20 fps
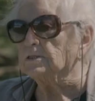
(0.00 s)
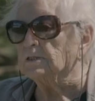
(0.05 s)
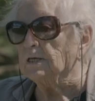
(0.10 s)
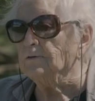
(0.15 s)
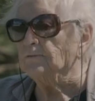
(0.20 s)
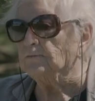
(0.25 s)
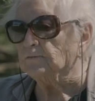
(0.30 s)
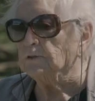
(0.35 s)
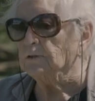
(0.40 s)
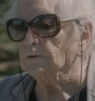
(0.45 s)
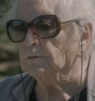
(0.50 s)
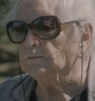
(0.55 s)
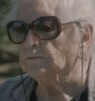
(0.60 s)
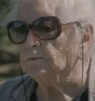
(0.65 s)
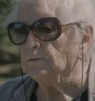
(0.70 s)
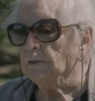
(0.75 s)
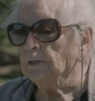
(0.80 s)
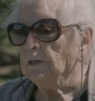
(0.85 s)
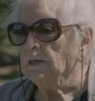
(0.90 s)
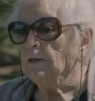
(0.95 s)
the safety
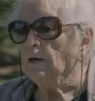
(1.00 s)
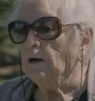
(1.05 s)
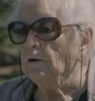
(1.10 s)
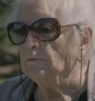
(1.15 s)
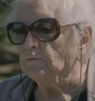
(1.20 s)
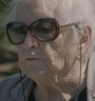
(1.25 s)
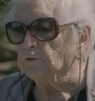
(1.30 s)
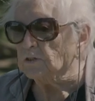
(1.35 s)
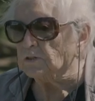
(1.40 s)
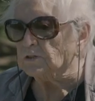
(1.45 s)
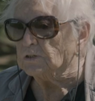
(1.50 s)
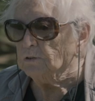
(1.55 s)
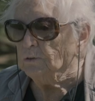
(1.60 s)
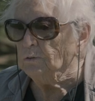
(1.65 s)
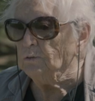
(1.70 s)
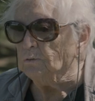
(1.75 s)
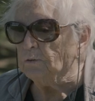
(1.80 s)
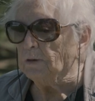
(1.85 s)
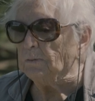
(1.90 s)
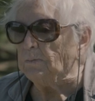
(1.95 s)
of this
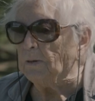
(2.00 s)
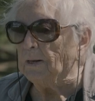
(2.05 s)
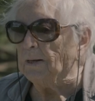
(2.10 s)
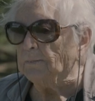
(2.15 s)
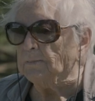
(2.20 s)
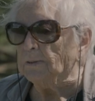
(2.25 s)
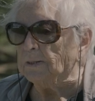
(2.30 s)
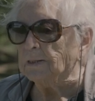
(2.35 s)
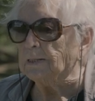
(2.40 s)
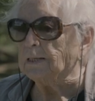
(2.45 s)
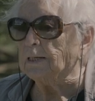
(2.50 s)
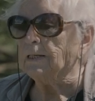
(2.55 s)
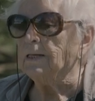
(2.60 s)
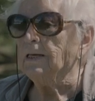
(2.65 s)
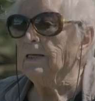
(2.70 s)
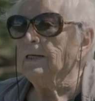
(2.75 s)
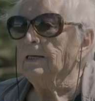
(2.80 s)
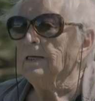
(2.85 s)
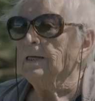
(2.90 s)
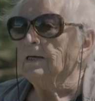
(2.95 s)
new
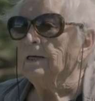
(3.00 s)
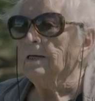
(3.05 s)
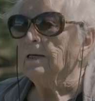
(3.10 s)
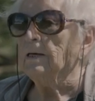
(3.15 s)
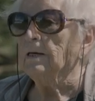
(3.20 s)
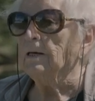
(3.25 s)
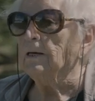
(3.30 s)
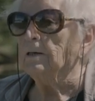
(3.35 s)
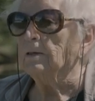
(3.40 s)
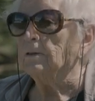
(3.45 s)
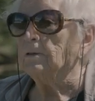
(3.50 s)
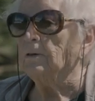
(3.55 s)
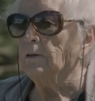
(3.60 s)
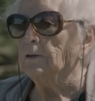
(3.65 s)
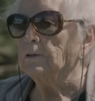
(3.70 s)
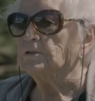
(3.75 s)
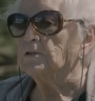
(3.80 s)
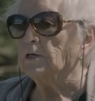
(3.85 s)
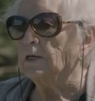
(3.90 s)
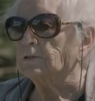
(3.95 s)
republic
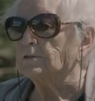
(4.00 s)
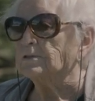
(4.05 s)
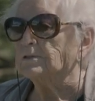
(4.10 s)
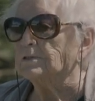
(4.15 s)
called